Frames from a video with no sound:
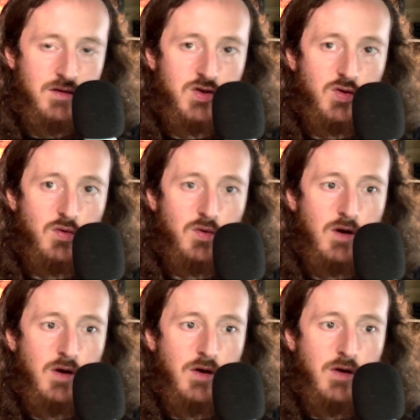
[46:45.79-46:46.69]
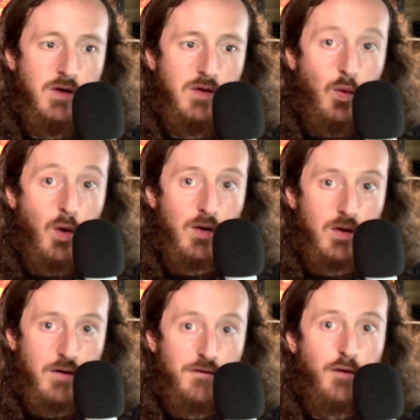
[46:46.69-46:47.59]
to
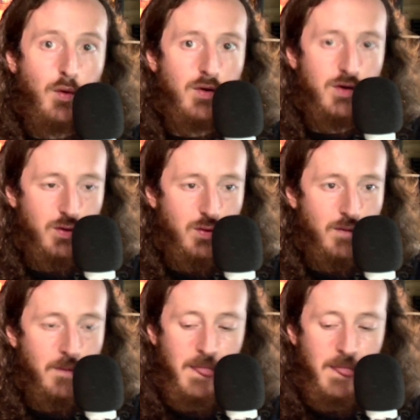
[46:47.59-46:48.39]
work for you.